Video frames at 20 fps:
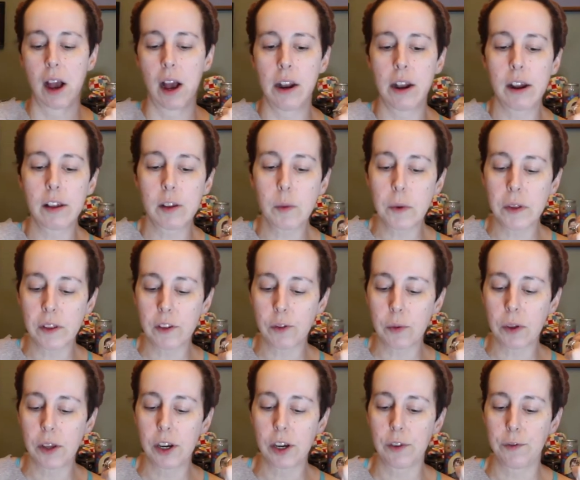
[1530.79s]
Another one
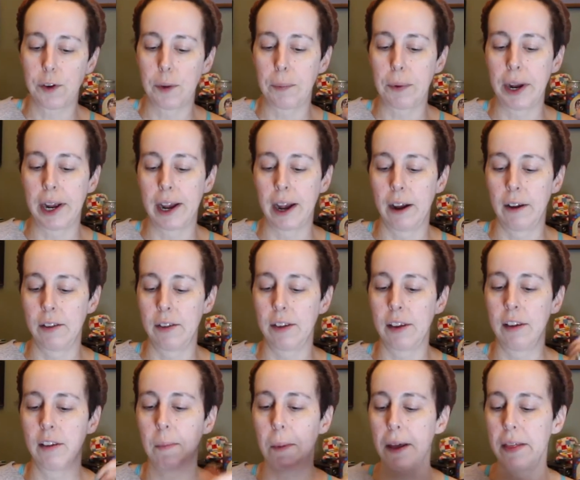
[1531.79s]
that's really good for breakouts
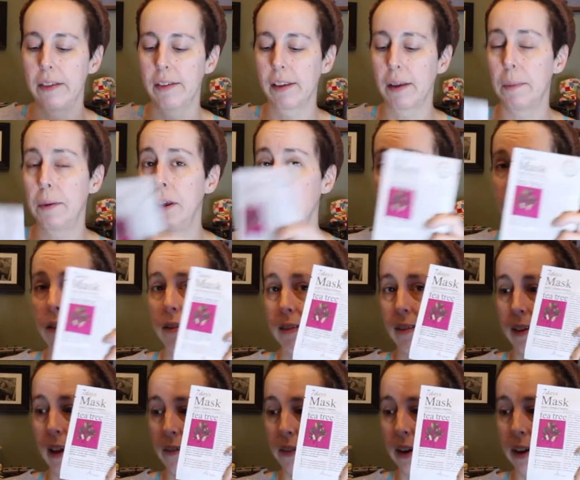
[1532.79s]
is by this company called
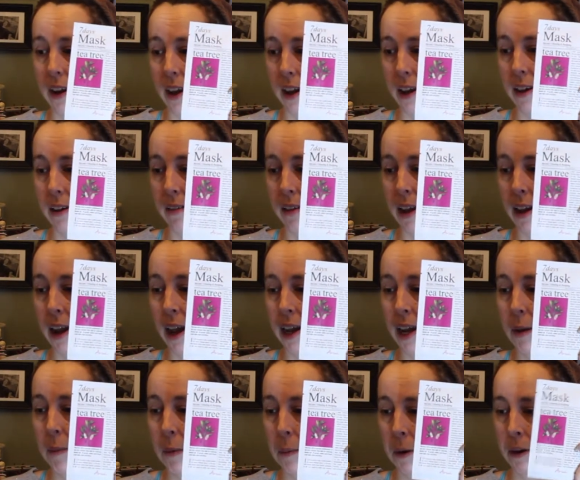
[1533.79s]
7 Days, and I
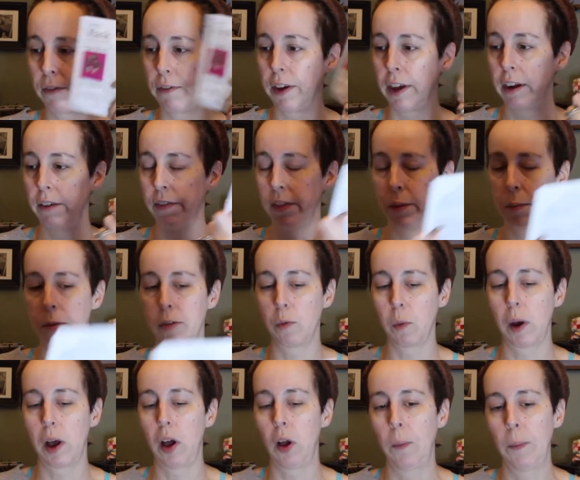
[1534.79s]
am a big fan of them
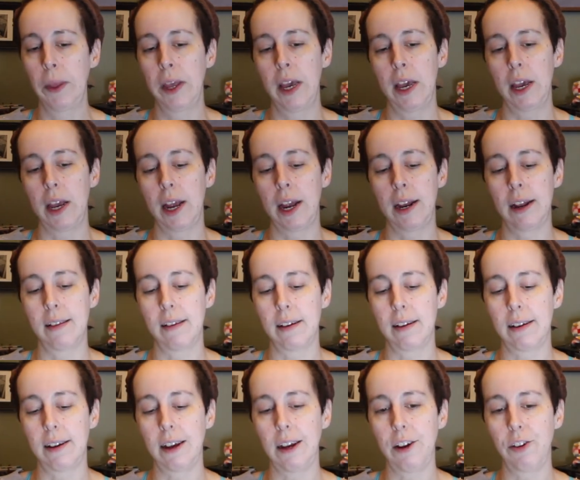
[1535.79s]
as well. And it's a
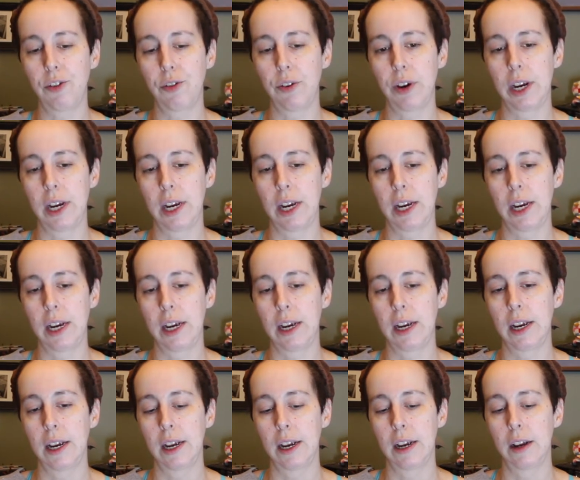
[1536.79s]
tea tree.
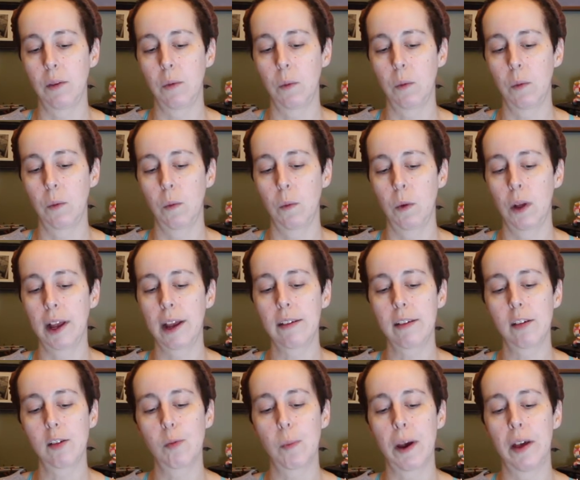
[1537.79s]
Well, I
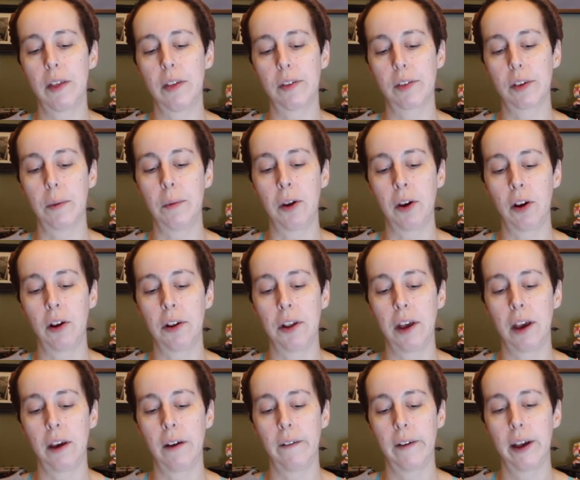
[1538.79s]
guess it's by this company called
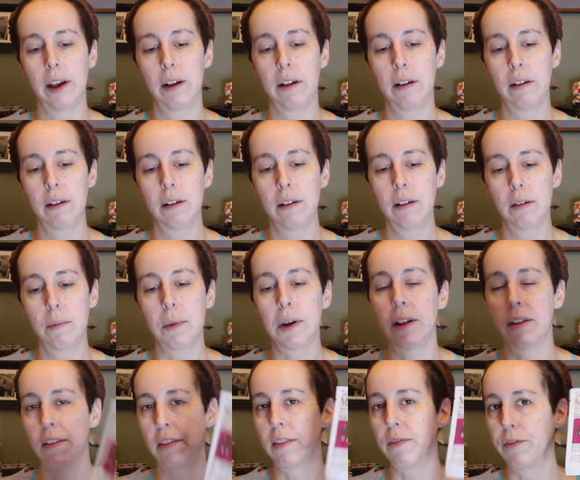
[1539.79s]
Ariel, but
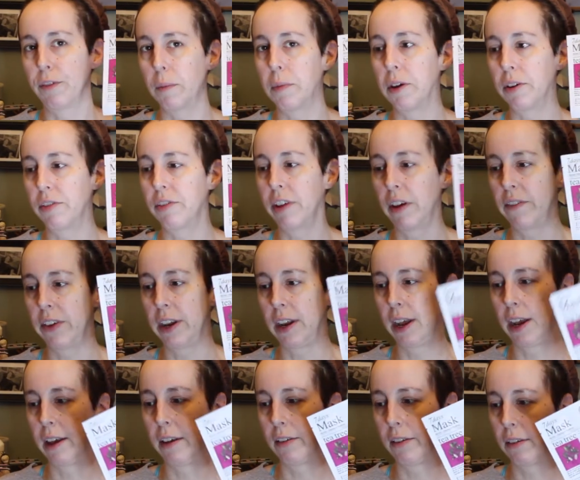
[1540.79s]
it's from their 7
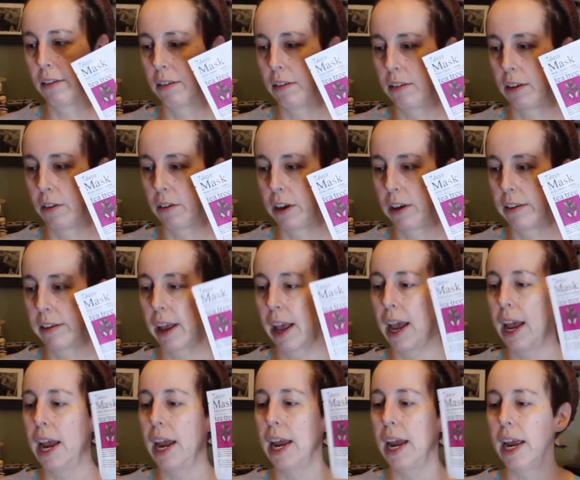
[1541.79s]
Days series.
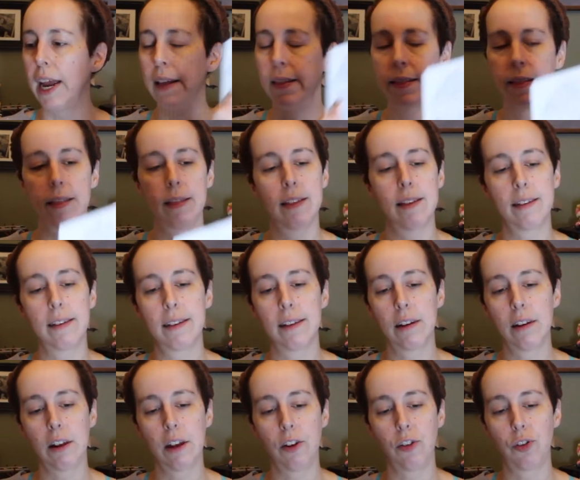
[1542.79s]
And this is
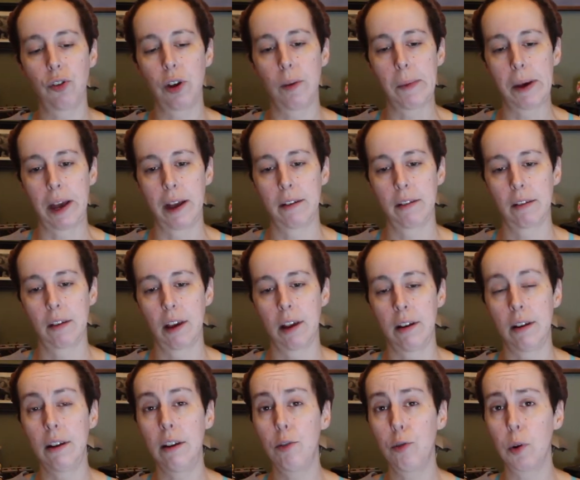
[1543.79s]
a tea tree mask,
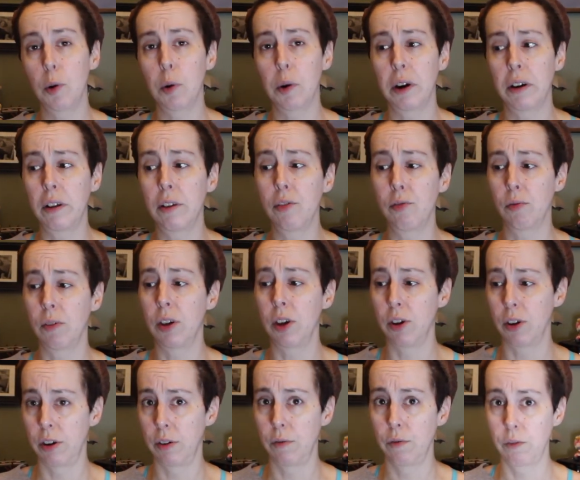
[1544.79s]
and tea tree oil is really
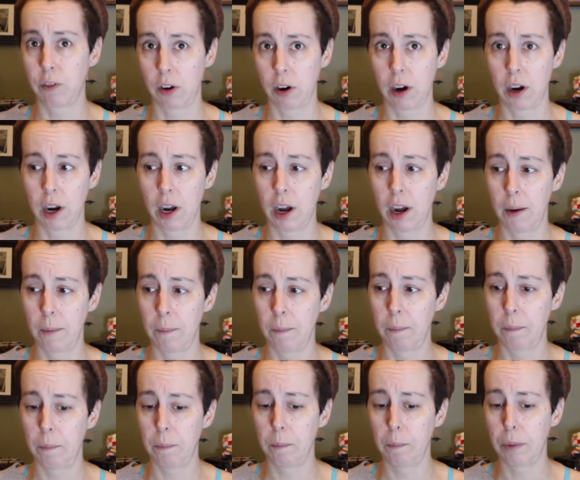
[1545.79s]
good for
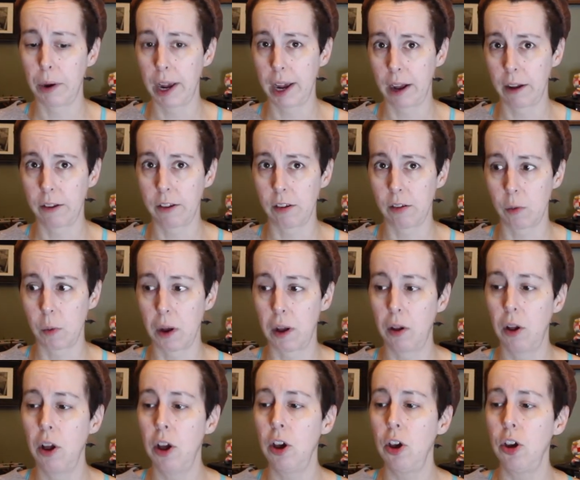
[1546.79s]
breakouts as well.